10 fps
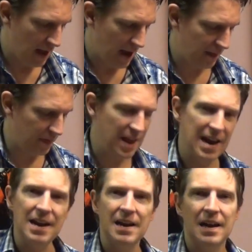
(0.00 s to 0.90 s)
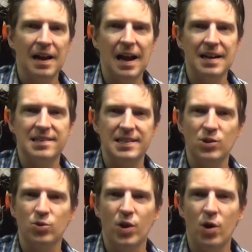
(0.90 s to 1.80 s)
and then a
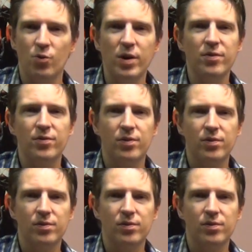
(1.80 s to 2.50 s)
single note riff.